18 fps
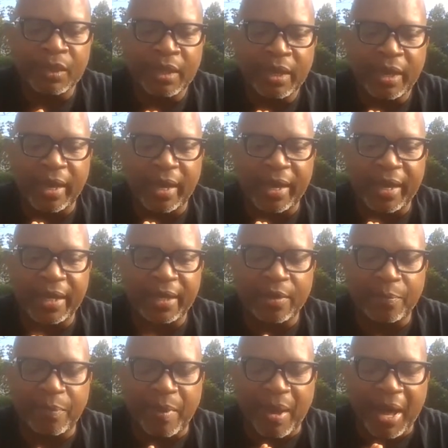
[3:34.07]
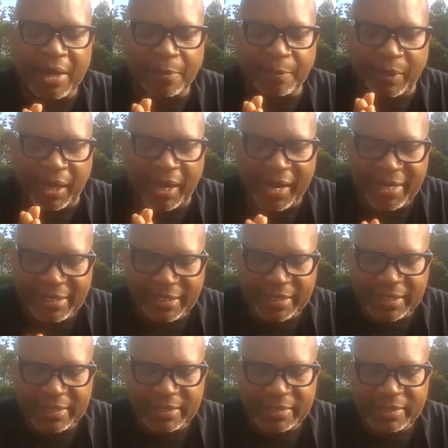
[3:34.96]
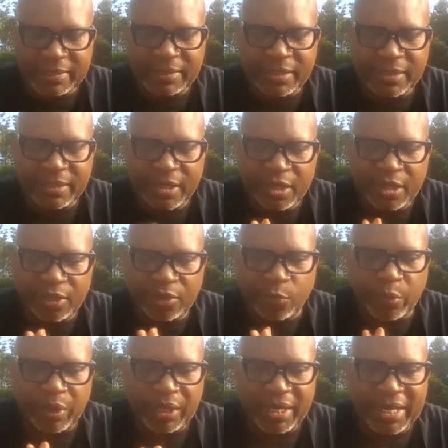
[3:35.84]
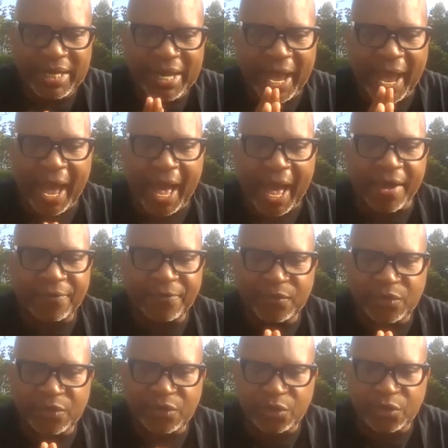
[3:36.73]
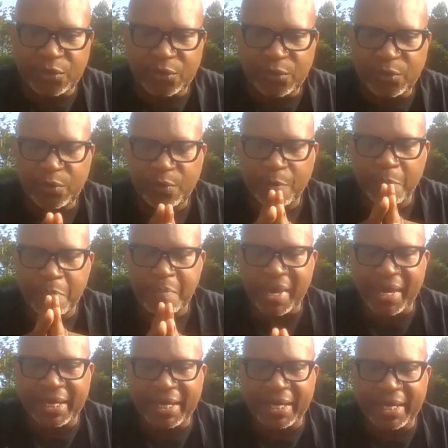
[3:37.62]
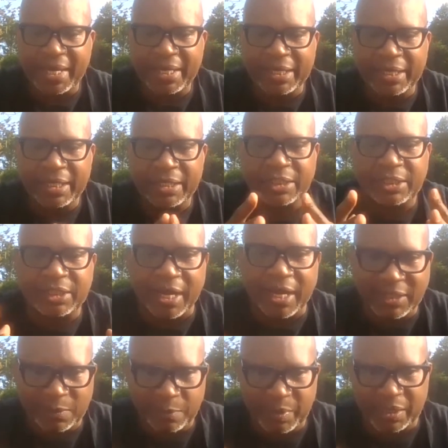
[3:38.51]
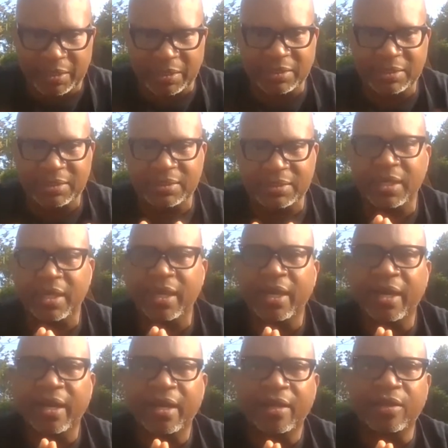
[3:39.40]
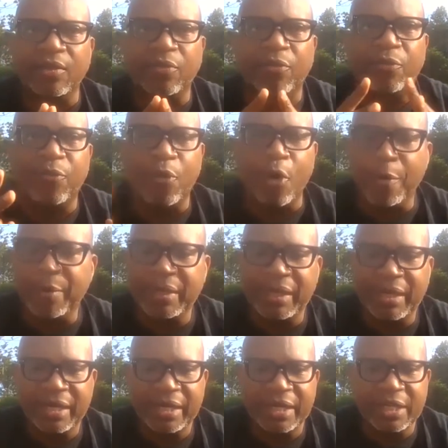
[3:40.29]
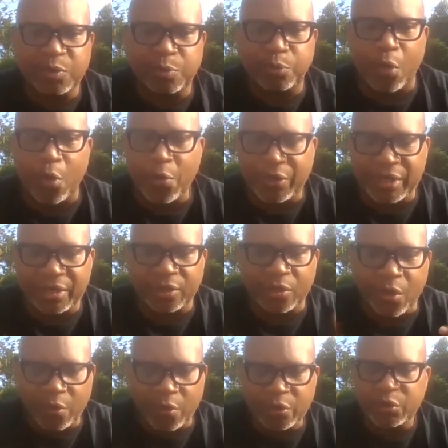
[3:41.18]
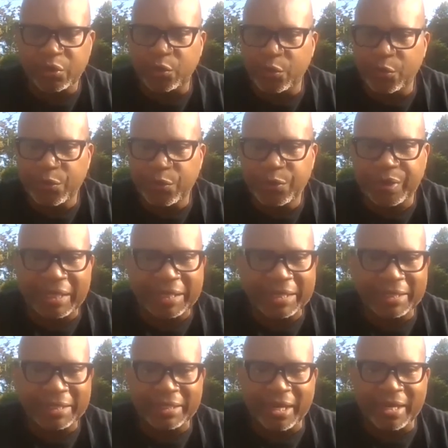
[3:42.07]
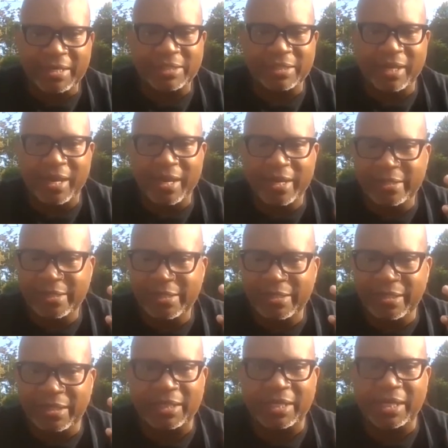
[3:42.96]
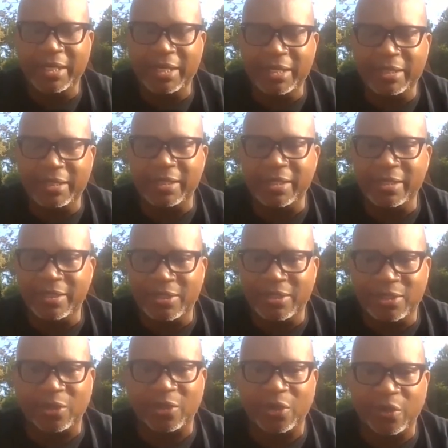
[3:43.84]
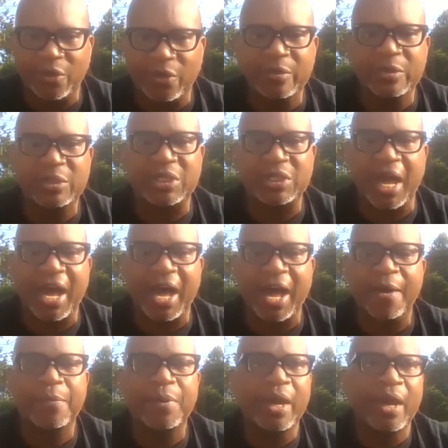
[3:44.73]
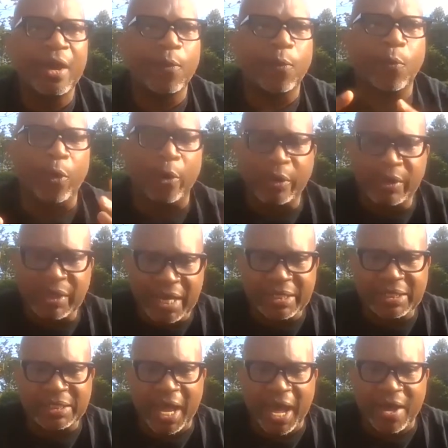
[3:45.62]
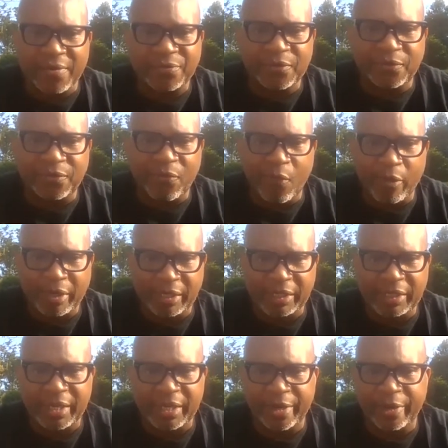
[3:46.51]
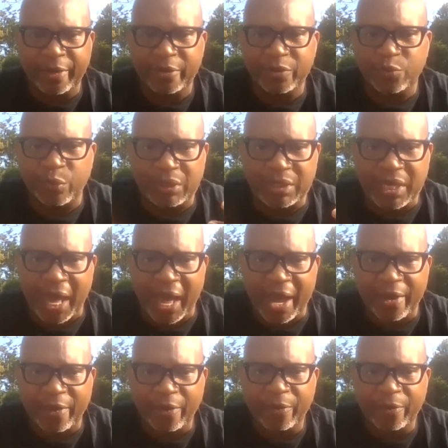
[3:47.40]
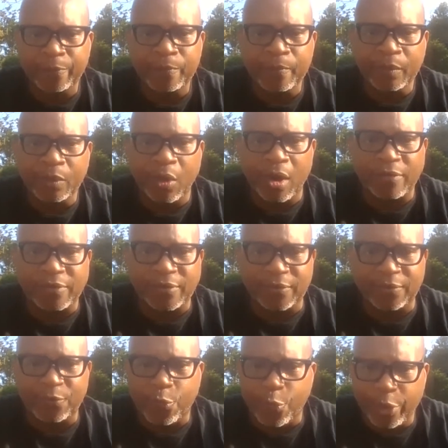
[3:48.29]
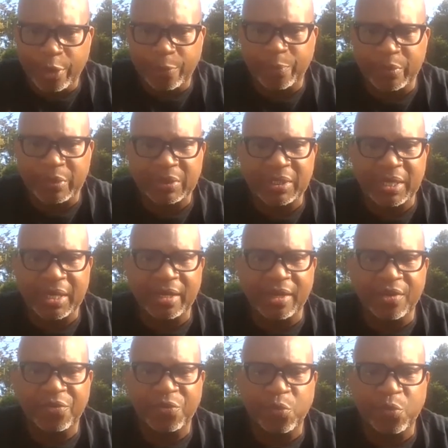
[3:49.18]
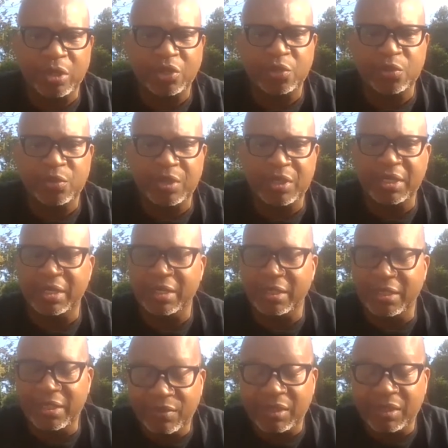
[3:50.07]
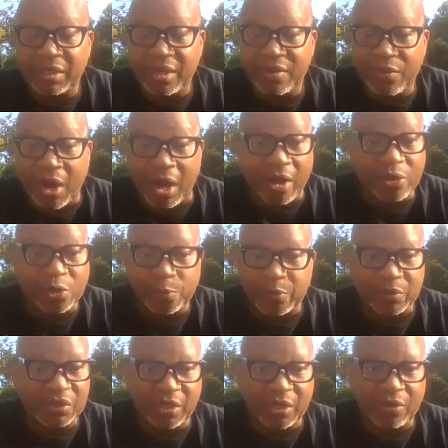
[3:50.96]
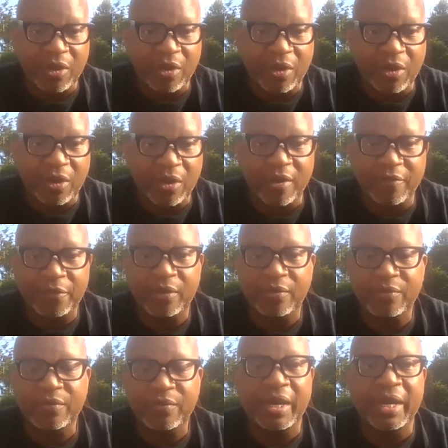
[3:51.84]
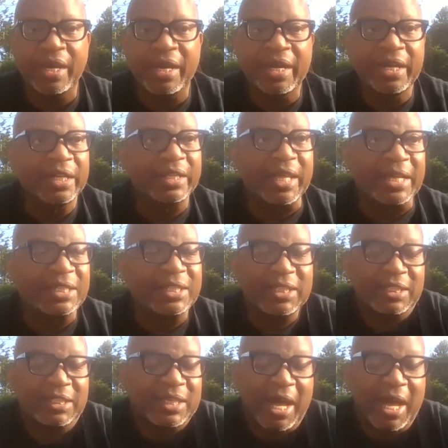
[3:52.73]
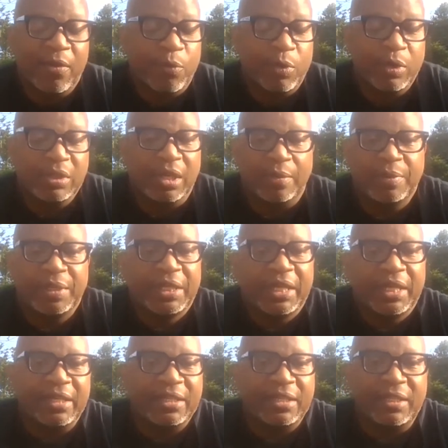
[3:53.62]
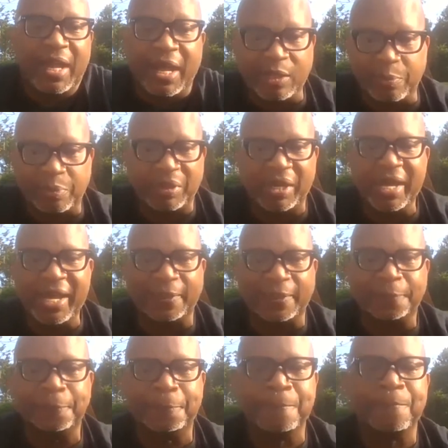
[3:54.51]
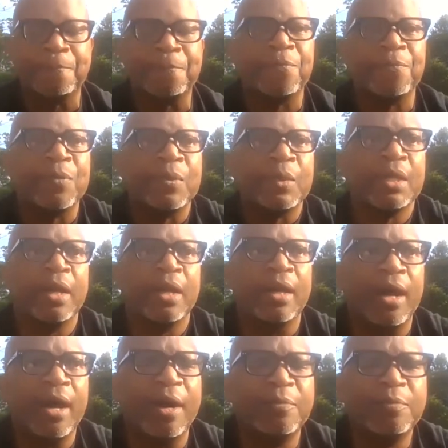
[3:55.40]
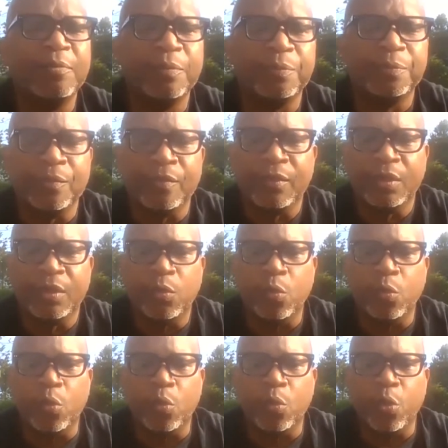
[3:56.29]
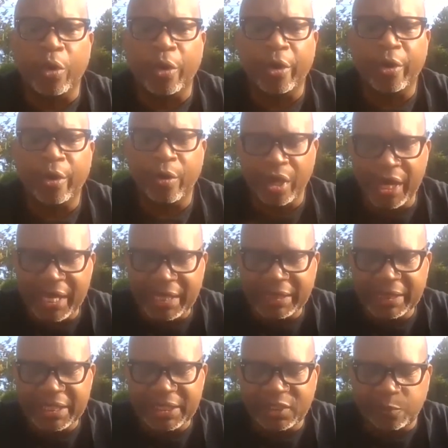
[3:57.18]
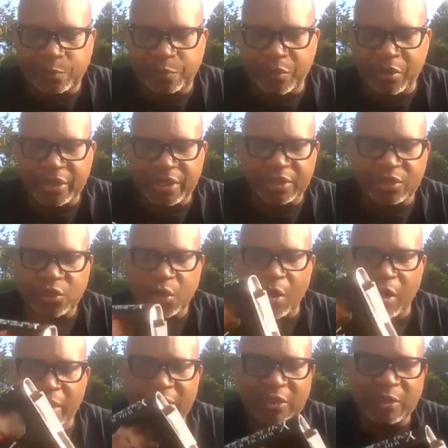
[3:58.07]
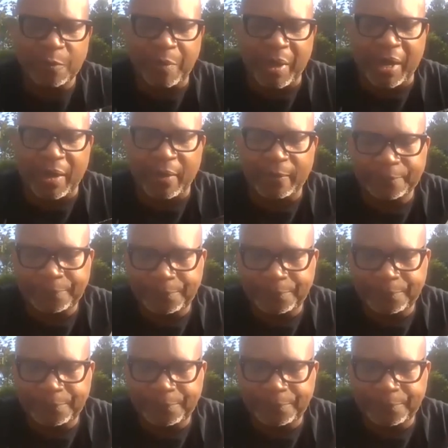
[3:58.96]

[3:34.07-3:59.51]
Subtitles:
And the bottom line is we have to make adjustments. The formula is broken. Go to school, get a good education, and get a good, secure job, work that job for 40 years, retire off of 40% of what you couldn't even live 100% off of. That's just not what, I mean, that's not the plan. Um, where in this book, it talks about